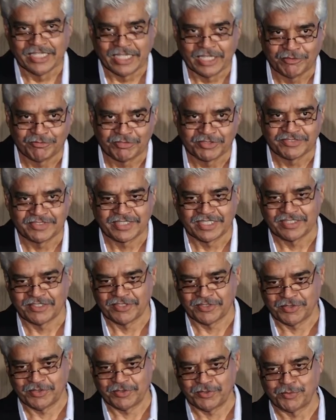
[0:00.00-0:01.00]
elephants are
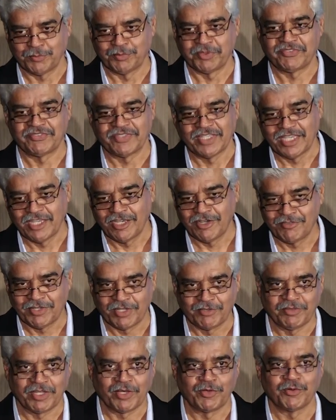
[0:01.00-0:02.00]
to be saved
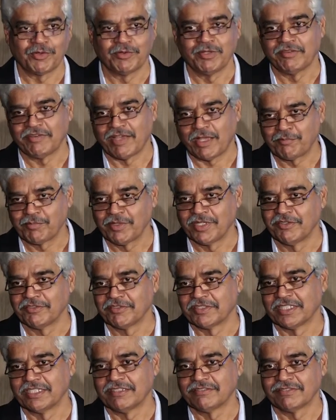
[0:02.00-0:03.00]
and we are going to live happily
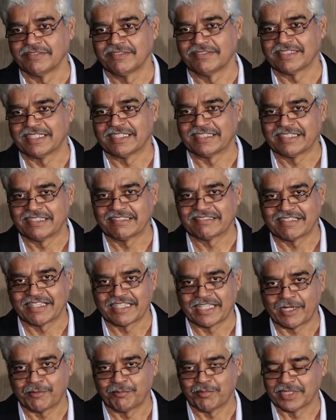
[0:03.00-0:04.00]
with elephants and things like
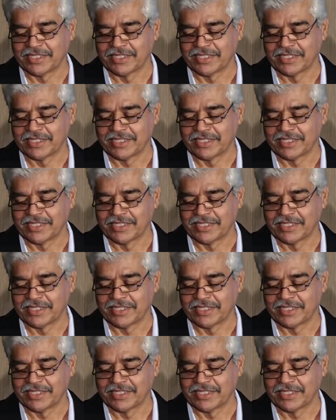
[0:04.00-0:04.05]
that.